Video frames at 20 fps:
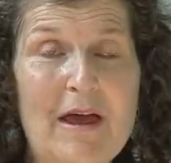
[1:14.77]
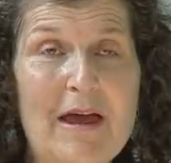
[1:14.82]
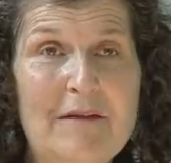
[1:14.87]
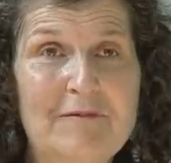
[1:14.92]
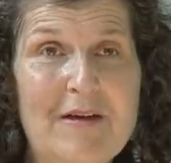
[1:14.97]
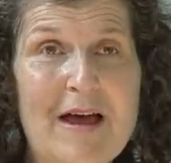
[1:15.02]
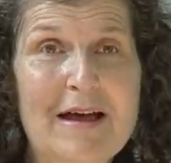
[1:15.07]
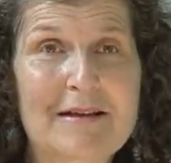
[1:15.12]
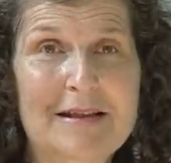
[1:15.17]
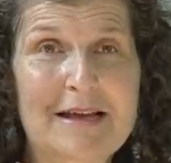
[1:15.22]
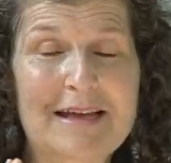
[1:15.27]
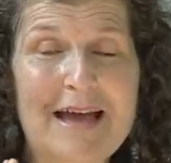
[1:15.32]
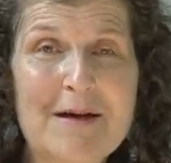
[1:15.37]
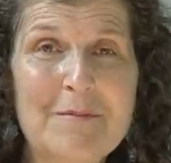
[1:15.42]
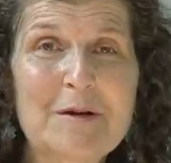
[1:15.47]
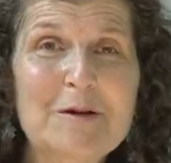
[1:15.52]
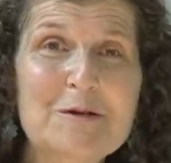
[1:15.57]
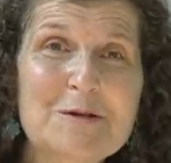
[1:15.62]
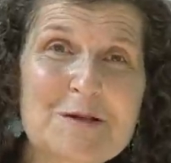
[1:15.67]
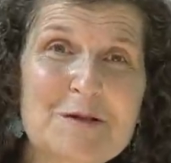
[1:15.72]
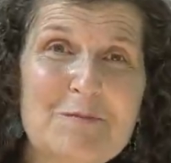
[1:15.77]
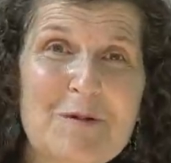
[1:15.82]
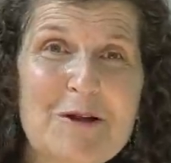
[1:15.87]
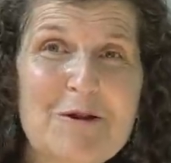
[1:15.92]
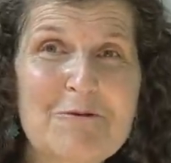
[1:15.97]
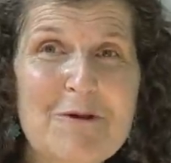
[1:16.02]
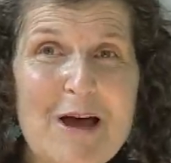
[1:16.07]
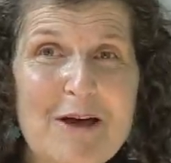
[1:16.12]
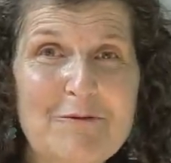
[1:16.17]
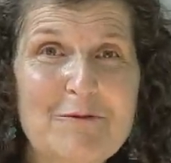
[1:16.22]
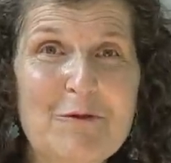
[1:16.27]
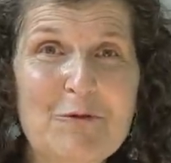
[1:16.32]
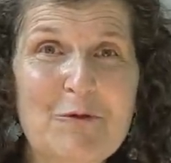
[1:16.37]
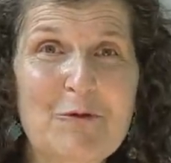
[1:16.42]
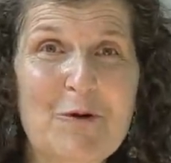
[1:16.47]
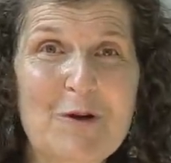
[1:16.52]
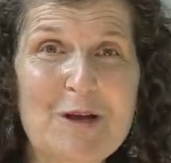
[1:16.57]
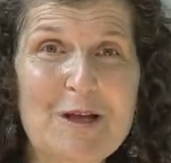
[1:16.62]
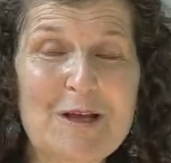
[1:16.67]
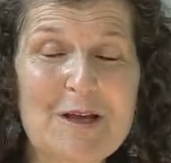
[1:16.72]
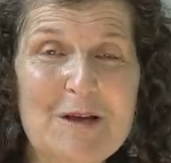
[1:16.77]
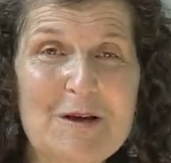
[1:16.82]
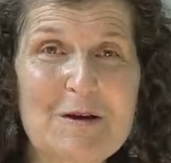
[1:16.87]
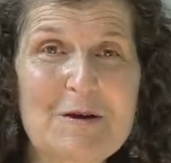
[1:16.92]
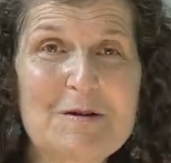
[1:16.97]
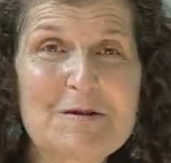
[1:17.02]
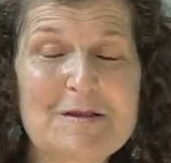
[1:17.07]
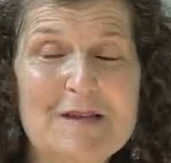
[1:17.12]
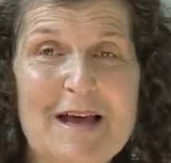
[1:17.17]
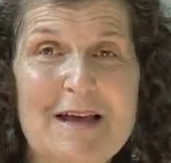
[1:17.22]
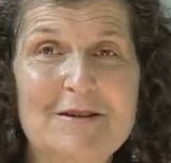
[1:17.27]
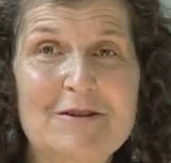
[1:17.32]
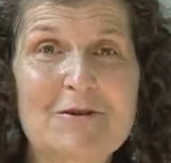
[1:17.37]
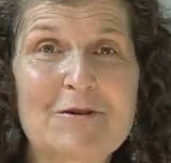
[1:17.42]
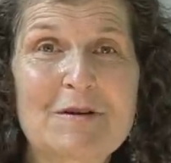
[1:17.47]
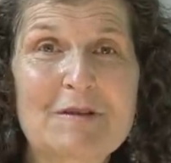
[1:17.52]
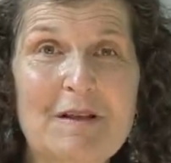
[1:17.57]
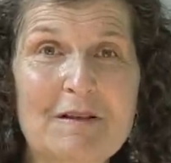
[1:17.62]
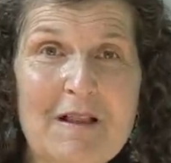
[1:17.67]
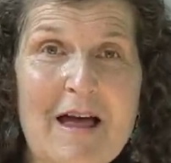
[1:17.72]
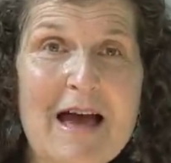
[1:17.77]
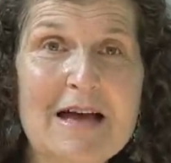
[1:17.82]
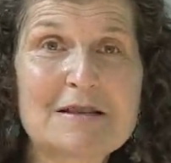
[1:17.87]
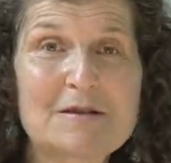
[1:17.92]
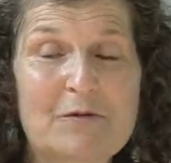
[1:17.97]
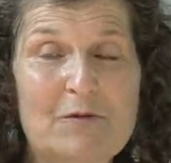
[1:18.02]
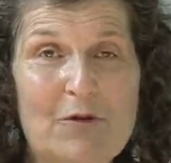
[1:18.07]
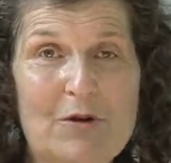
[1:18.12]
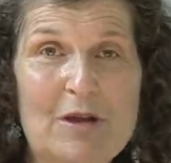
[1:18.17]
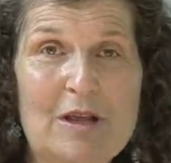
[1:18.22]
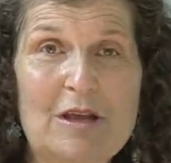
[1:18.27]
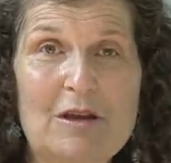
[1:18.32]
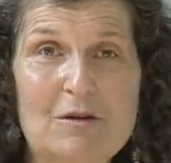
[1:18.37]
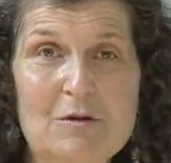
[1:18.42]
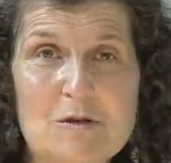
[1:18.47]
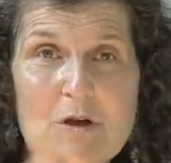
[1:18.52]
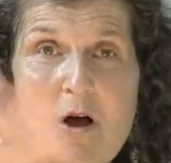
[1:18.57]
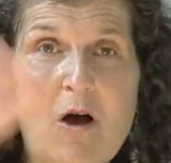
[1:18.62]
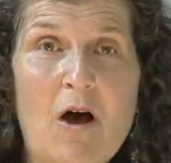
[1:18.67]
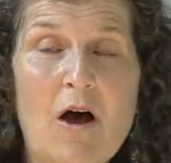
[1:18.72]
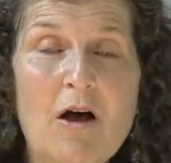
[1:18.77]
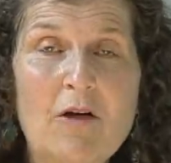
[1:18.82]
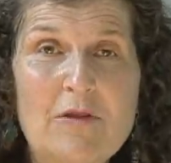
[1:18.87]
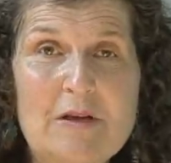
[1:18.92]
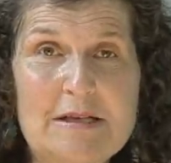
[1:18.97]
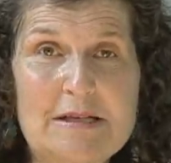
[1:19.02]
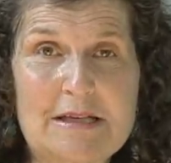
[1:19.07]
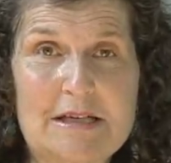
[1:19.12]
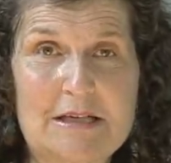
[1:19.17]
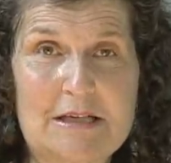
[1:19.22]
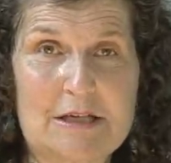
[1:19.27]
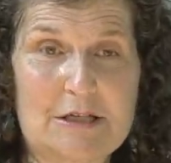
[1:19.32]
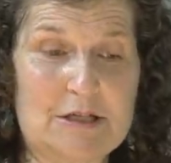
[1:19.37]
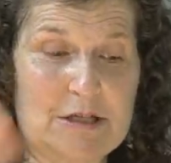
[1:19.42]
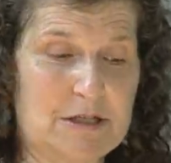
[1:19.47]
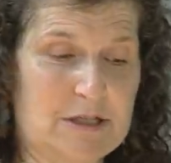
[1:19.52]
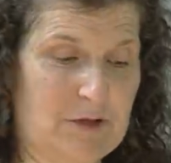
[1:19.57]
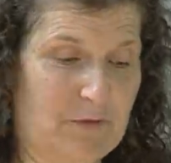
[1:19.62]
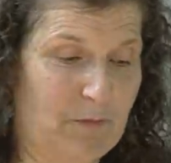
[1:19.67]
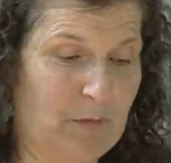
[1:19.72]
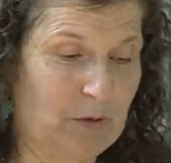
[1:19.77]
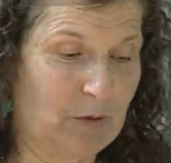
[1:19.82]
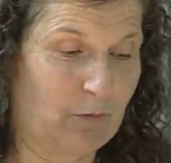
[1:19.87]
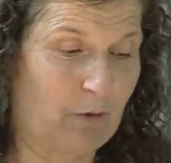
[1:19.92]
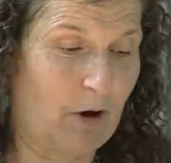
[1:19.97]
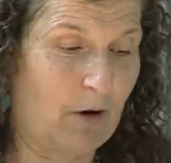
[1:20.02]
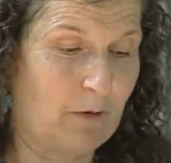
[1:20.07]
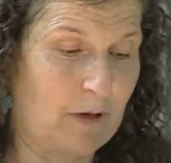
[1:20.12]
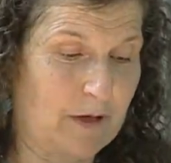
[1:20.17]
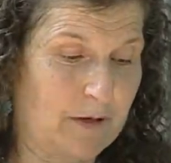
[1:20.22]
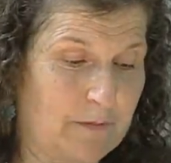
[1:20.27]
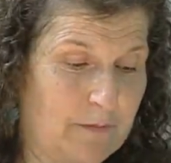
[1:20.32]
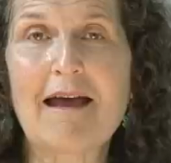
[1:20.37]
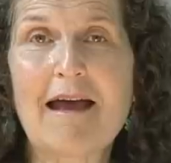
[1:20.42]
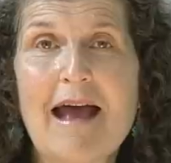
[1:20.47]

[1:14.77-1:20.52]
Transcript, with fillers: In fact, the chemicals have been around for 40 years, and during the last 40 years, all these conditions have been growing.